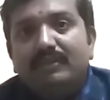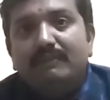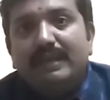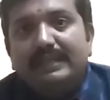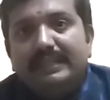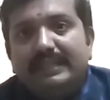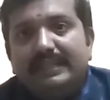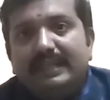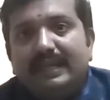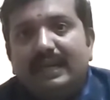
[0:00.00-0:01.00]
of the
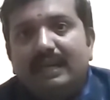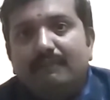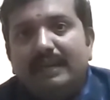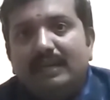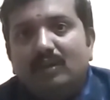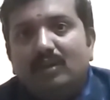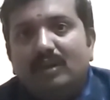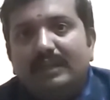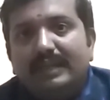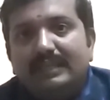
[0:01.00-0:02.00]
bacteria are
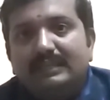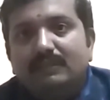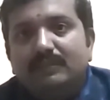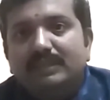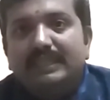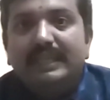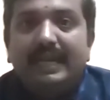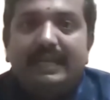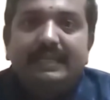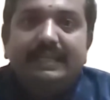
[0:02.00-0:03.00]
microorganisms which
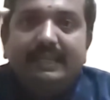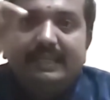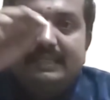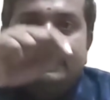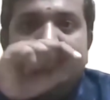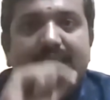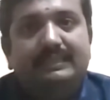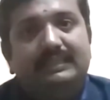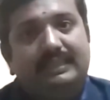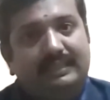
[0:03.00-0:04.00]
can enter inside
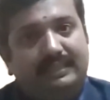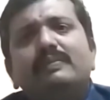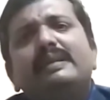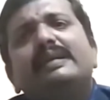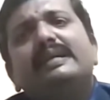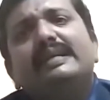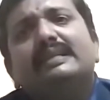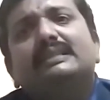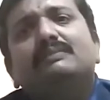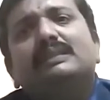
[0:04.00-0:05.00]
a cell, you will be
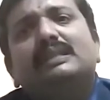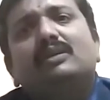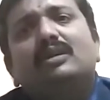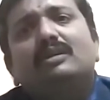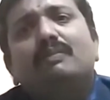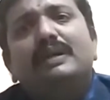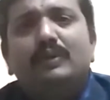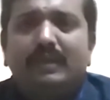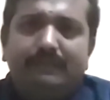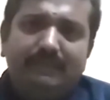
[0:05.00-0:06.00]
learning a subject called
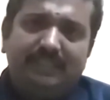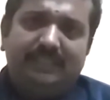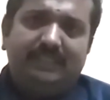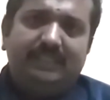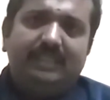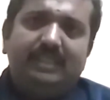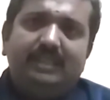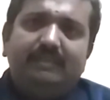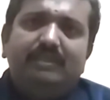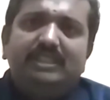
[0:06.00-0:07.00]
biochemistry,
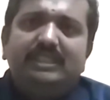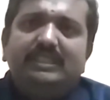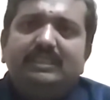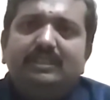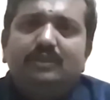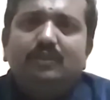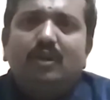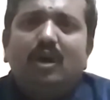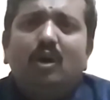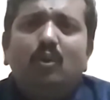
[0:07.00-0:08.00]
which teaches
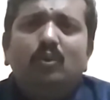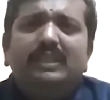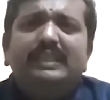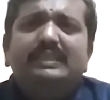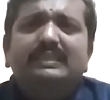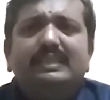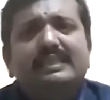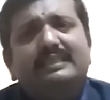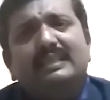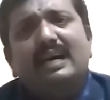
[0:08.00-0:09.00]
you how these
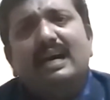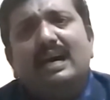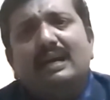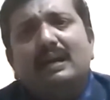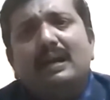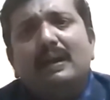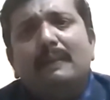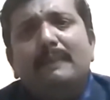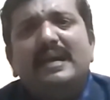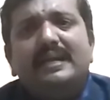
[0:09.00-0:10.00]
cells are
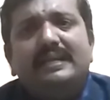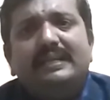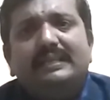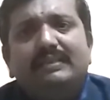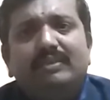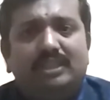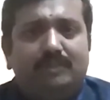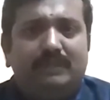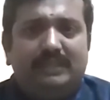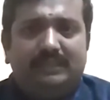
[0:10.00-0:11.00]
made in the
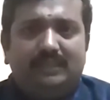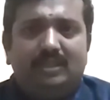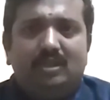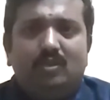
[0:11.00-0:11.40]
first place.